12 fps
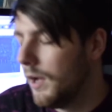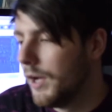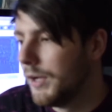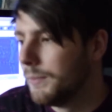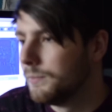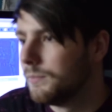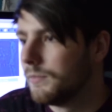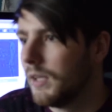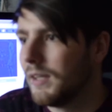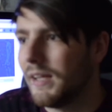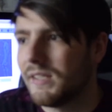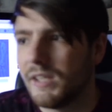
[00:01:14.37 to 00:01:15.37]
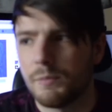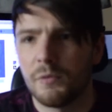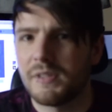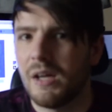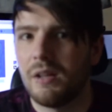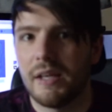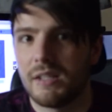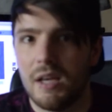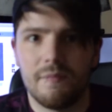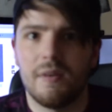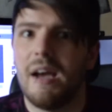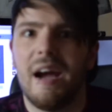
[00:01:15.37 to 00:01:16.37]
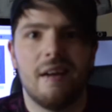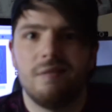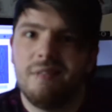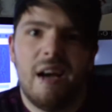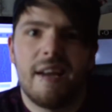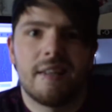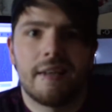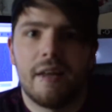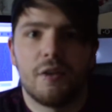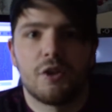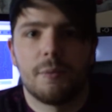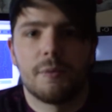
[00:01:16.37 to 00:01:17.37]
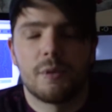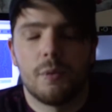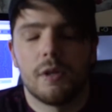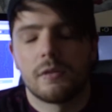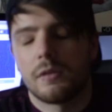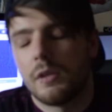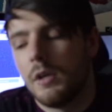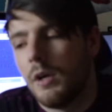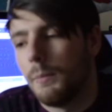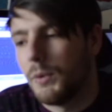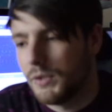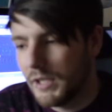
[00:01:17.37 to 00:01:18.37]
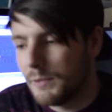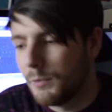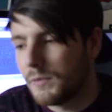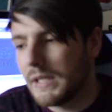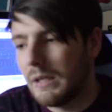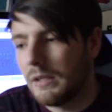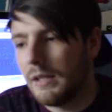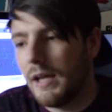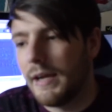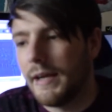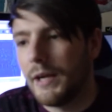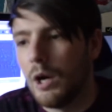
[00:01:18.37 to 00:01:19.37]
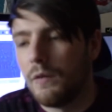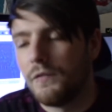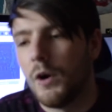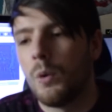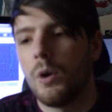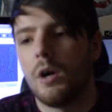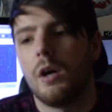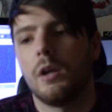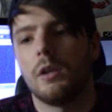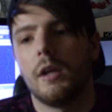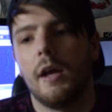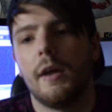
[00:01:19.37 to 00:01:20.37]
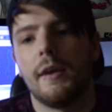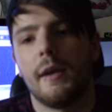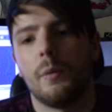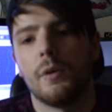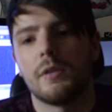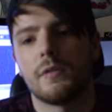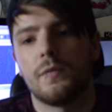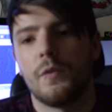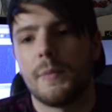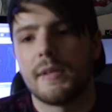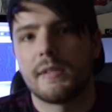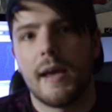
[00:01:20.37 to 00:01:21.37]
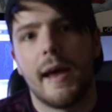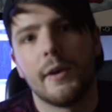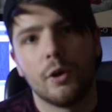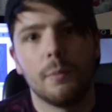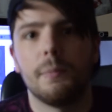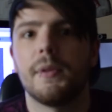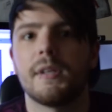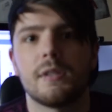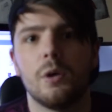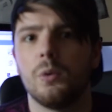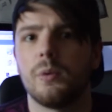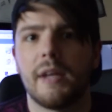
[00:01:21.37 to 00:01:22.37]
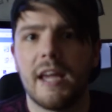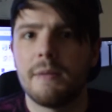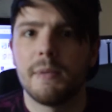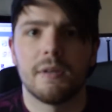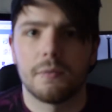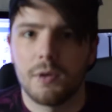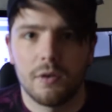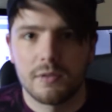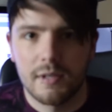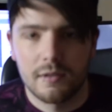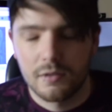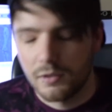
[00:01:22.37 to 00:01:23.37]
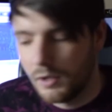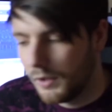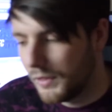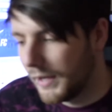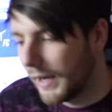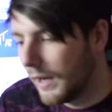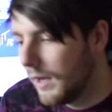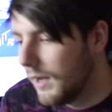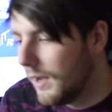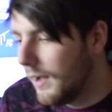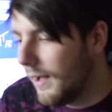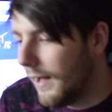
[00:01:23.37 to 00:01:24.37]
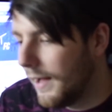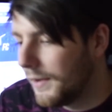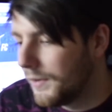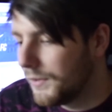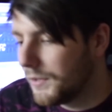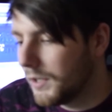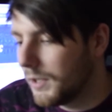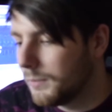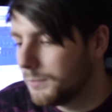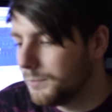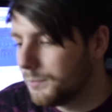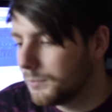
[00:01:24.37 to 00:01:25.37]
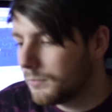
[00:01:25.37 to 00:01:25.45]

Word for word: Um, and like six months down, like I said, I didn't get the job as it was. But six months down the line, I got a phone call and it was for me to head up this whole gaming content sort of thing. And um,